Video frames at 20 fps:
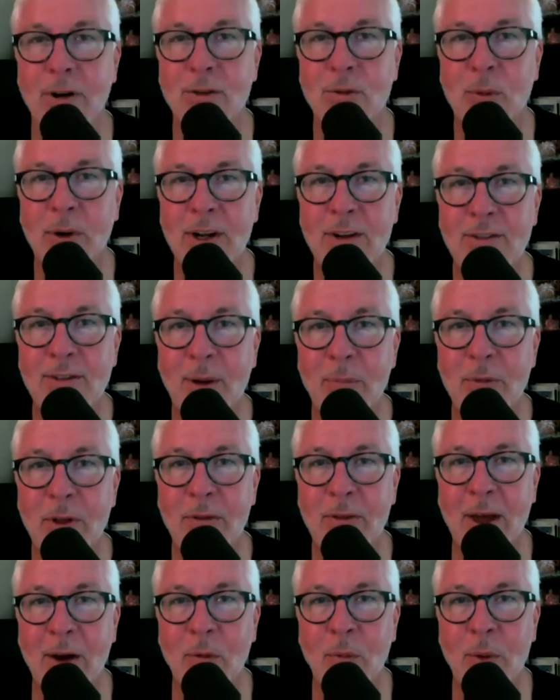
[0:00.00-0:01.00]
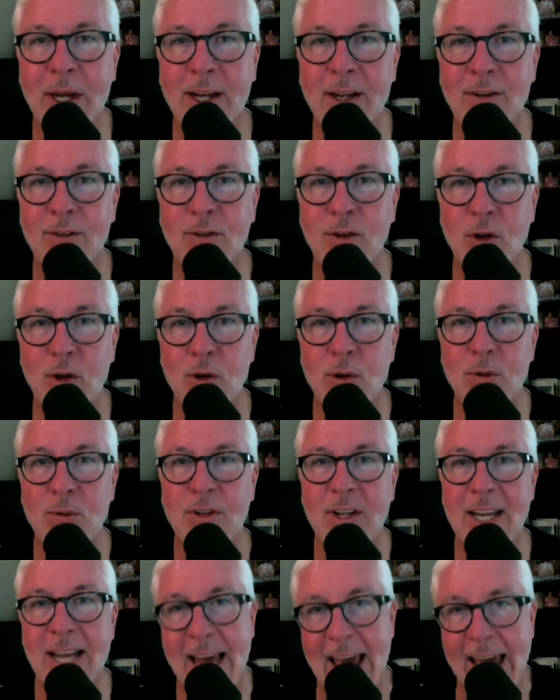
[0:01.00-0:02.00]
What is something that we could do
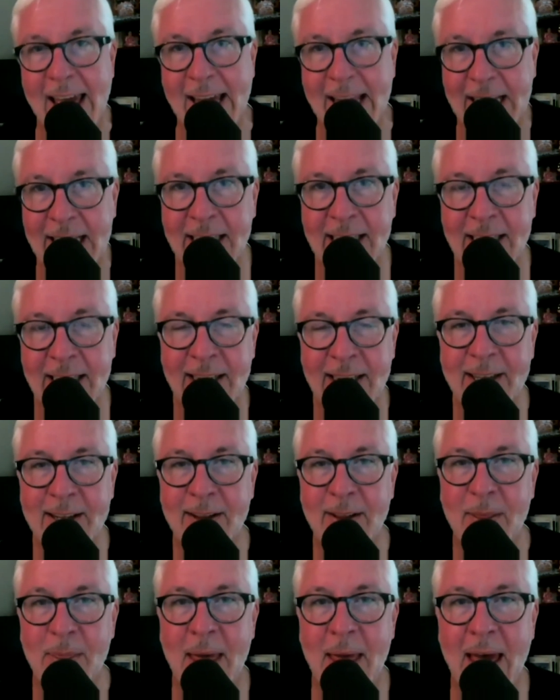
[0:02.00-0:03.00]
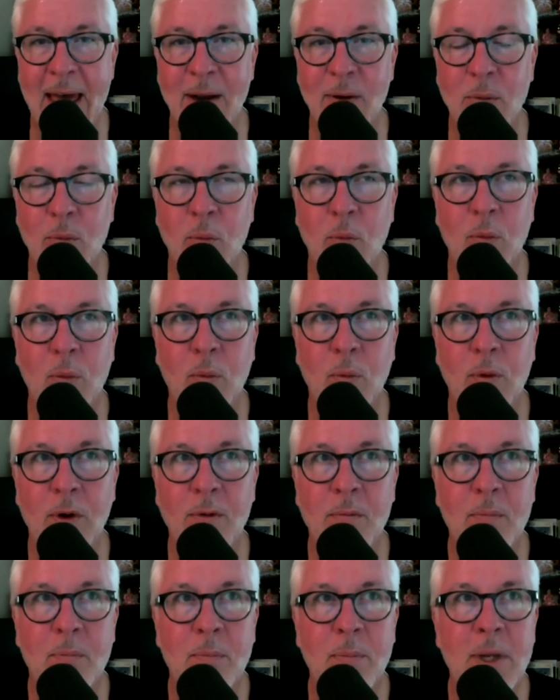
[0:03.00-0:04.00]
today that
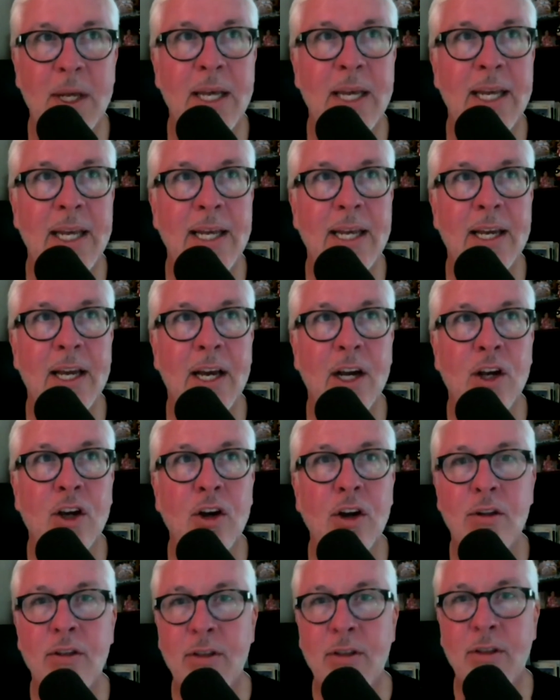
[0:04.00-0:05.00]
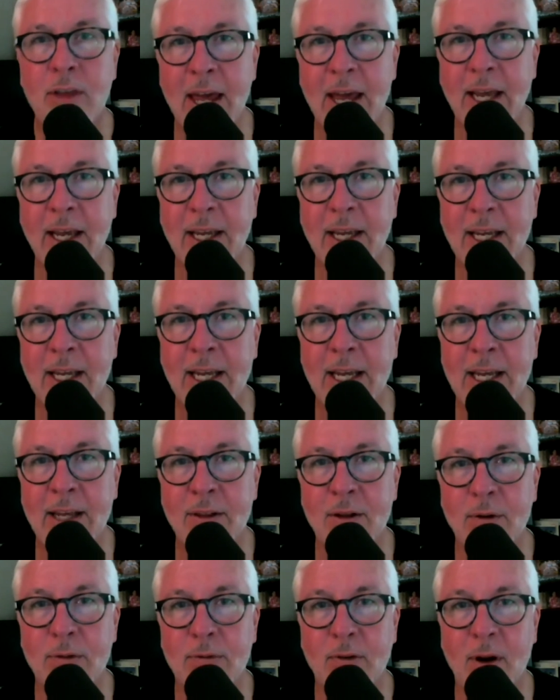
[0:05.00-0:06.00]
would be a good thing,
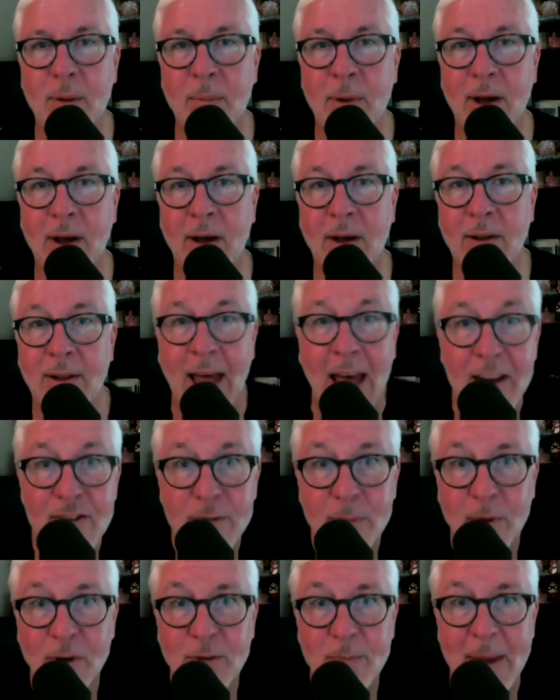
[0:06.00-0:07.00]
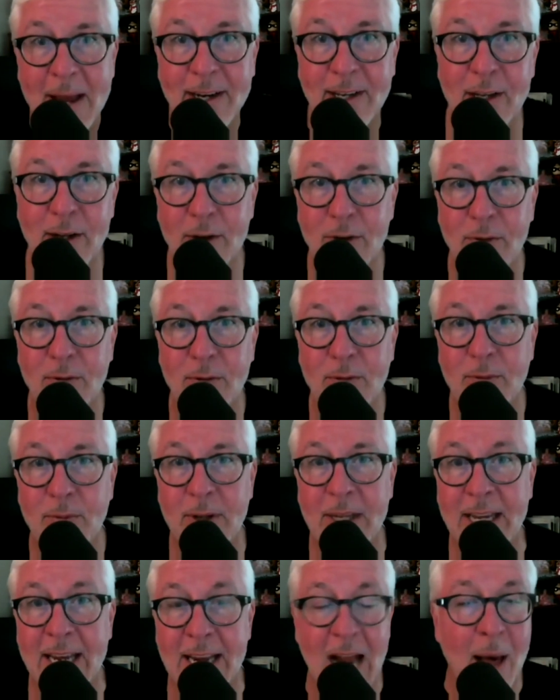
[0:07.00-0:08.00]
either from a life perspective,
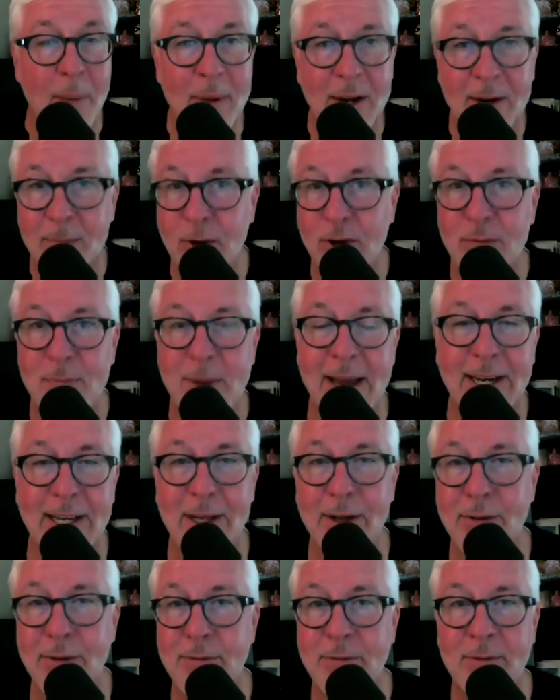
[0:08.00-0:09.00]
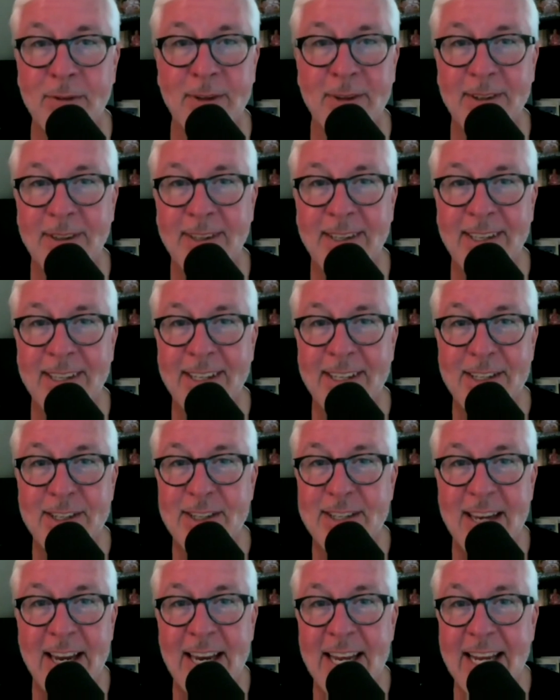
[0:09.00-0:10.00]
economic perspective,
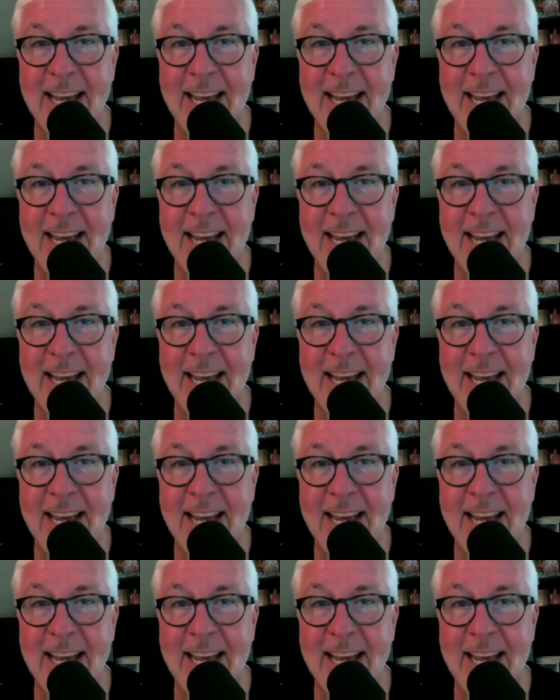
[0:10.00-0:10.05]
just right.